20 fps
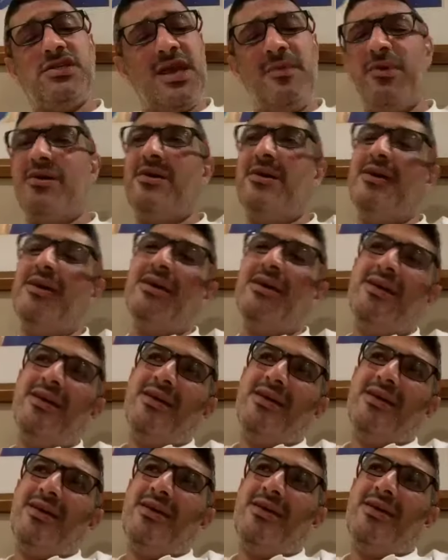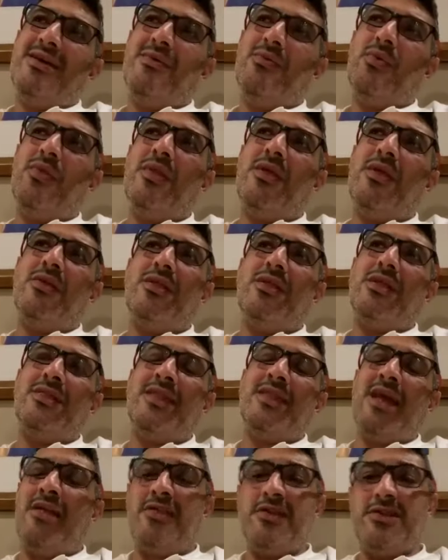Yeah, but
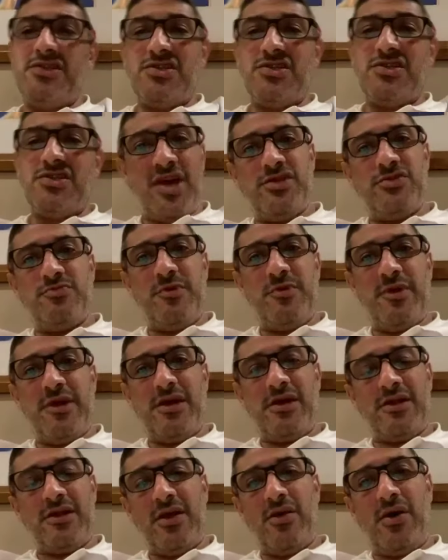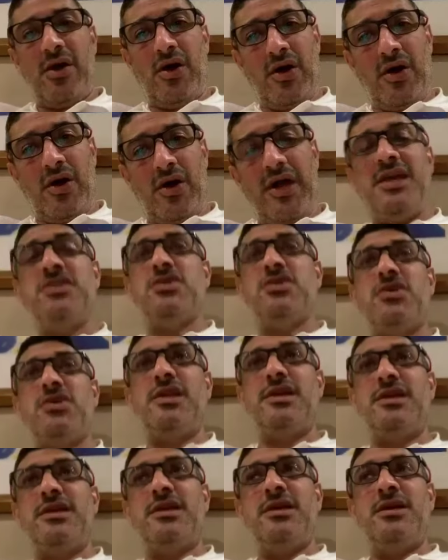nothing's changed, mate. It is
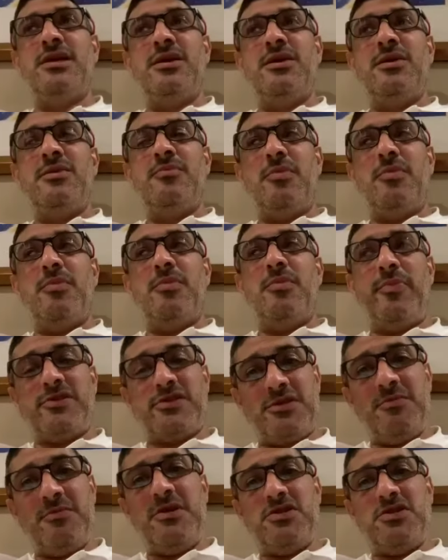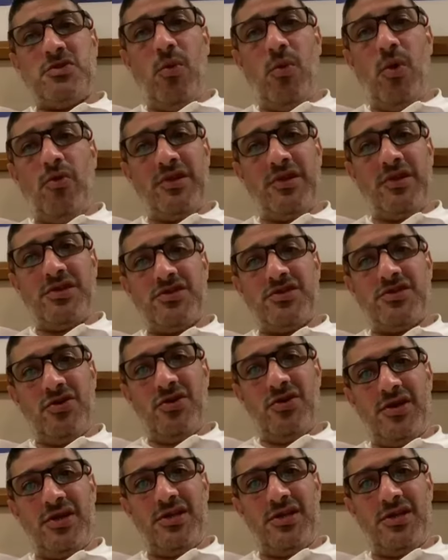early. But to me, it's a worrying
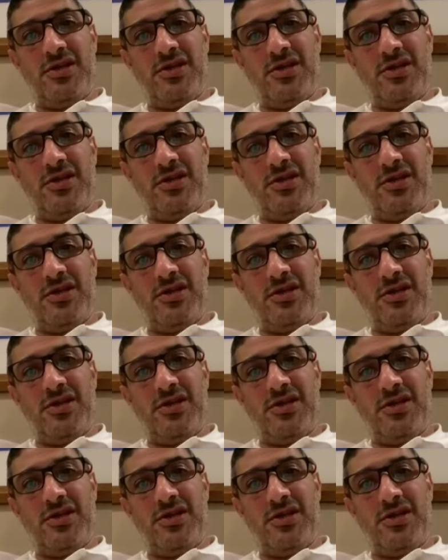sign.